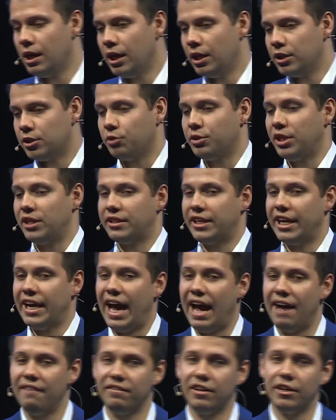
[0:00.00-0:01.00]
so that they
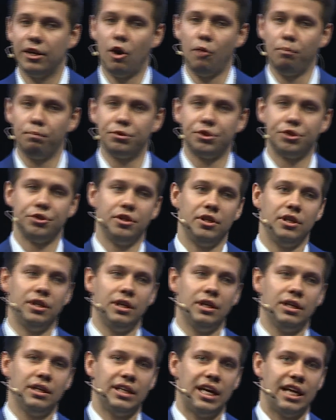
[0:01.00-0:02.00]
have an option
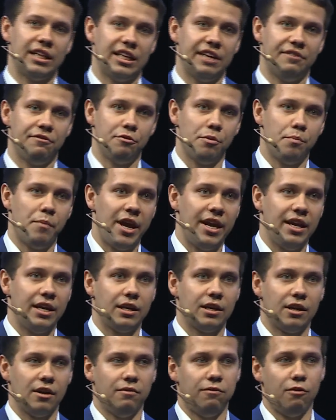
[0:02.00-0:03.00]
that if we make
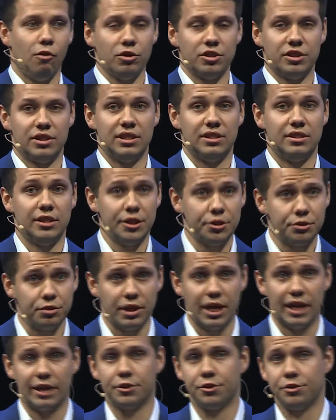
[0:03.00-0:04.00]
a false decision
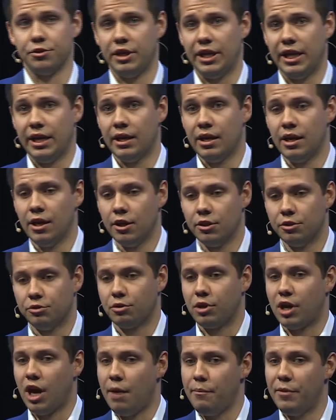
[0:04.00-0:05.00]
actually to
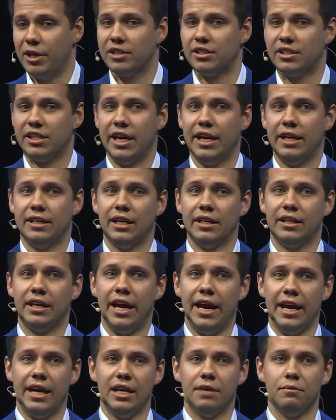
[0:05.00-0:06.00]
come and say that,
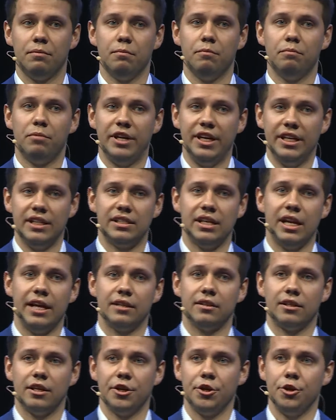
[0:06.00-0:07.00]
hey, please
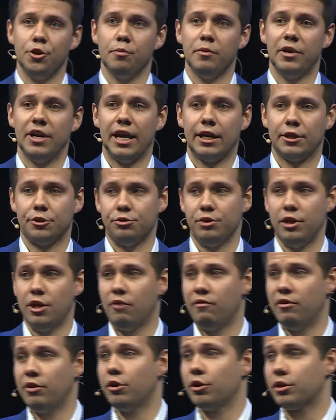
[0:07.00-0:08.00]
let the human actually
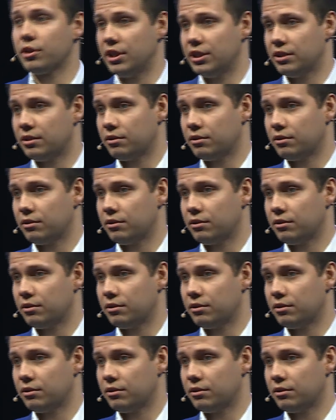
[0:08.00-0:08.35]
overlook this.